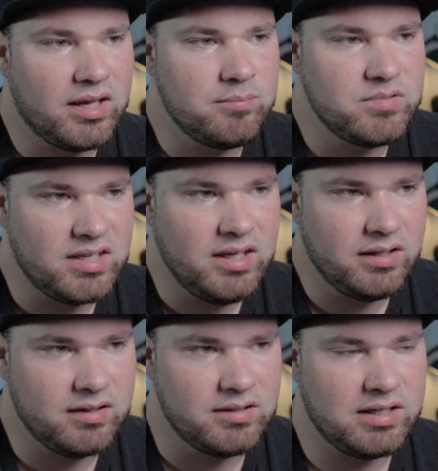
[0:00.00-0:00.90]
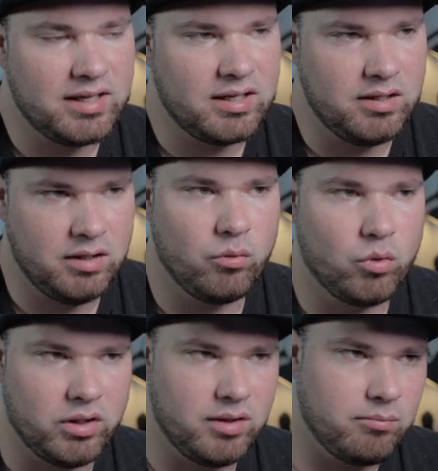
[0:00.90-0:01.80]
I'm saying this like,
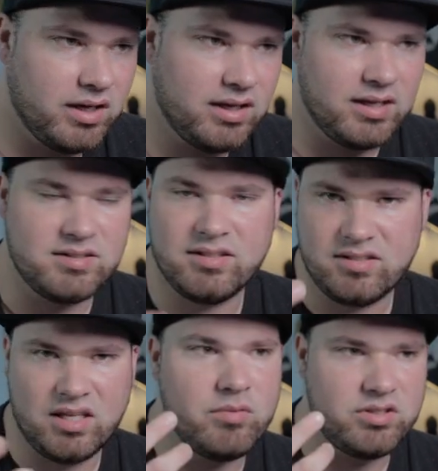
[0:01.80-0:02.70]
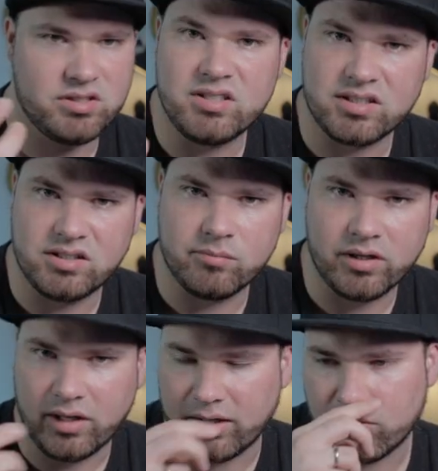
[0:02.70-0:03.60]
well, in my case, this image is
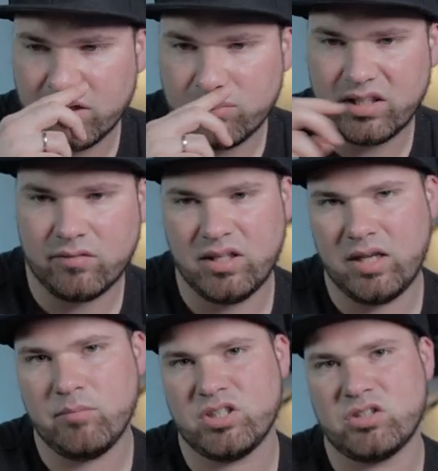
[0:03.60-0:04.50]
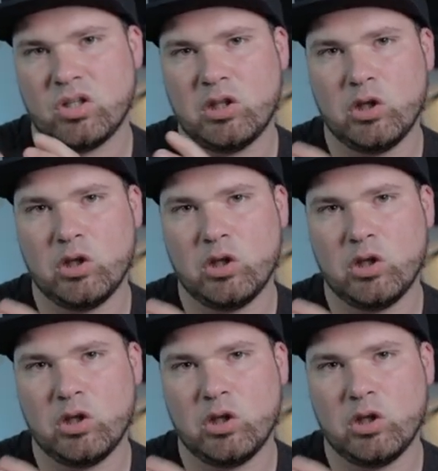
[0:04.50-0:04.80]
16:9, right? But if the image is not